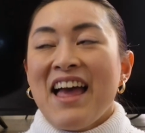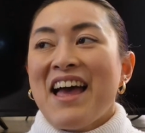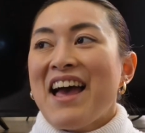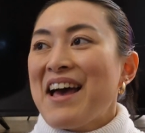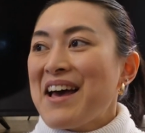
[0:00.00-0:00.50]

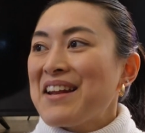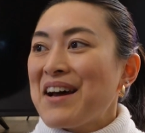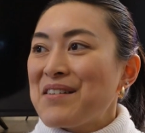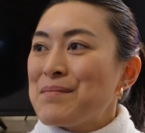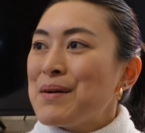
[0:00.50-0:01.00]
And
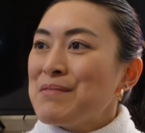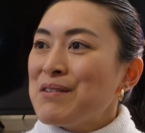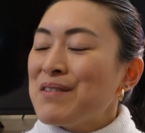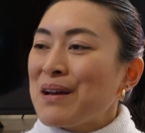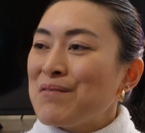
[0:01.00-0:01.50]
I remember
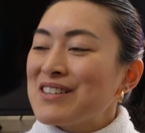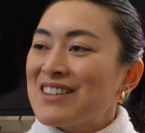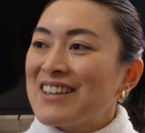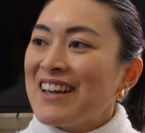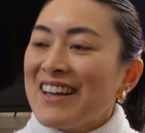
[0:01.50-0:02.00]
when I was
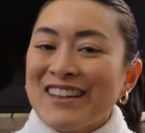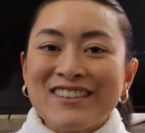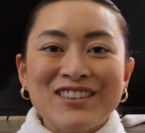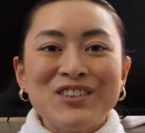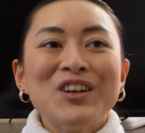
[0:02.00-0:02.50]
a
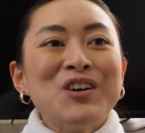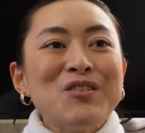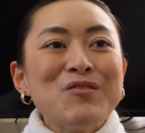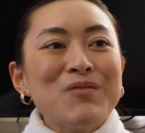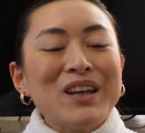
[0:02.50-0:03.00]
kid,
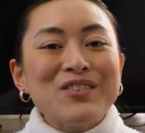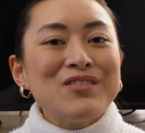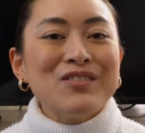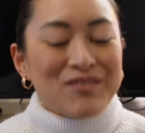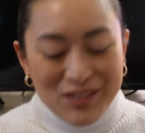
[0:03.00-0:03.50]
when
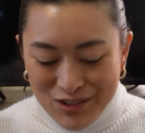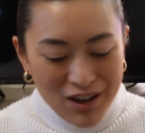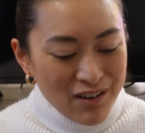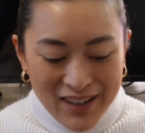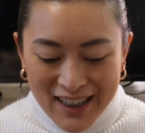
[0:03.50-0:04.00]
you
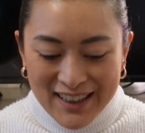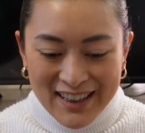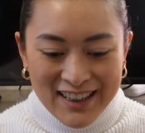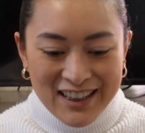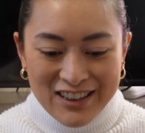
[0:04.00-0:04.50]
got
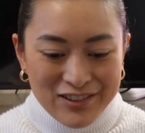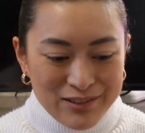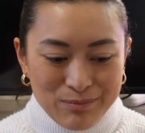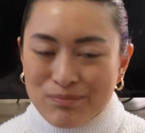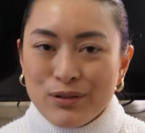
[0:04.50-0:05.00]
ready,
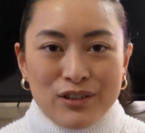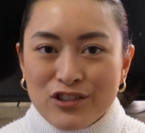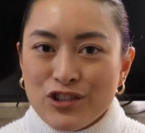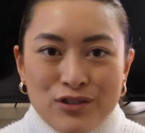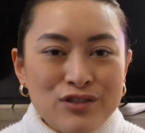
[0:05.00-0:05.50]
you put your
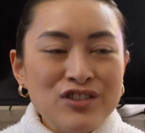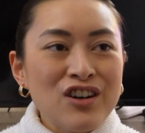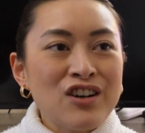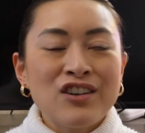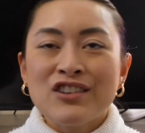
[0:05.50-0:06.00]
shoes
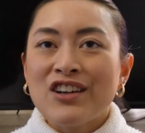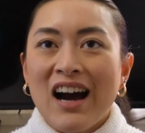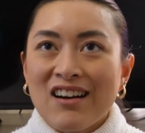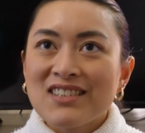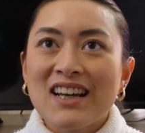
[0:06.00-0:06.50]
on, you're
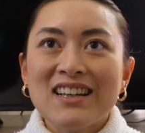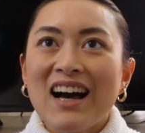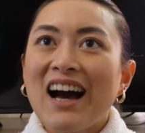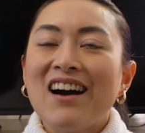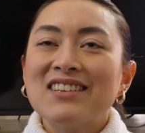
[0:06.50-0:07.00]
outside the
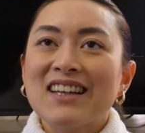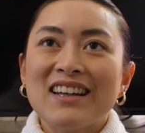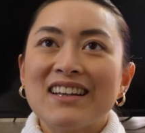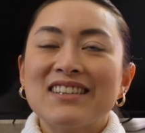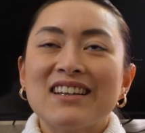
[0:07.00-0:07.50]
house, and
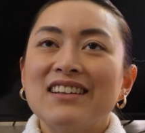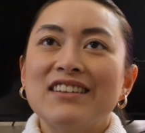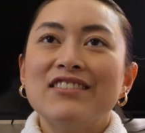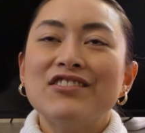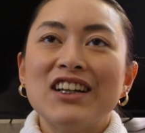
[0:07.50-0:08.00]
then
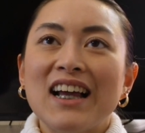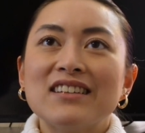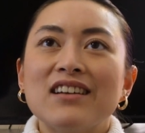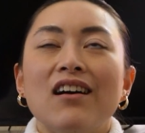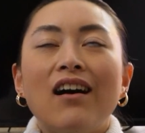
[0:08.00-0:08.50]
suddenly you
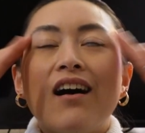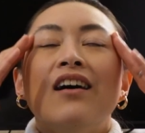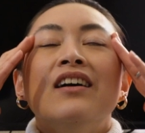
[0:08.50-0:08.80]
realize, oh,